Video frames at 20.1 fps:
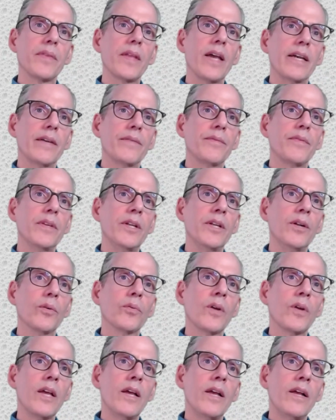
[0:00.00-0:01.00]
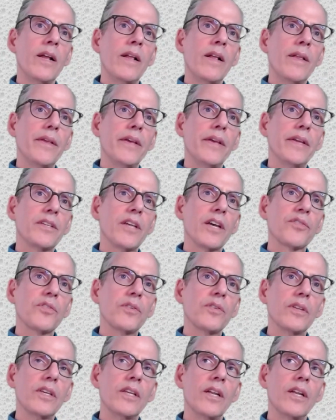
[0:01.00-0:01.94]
have, it doesn't,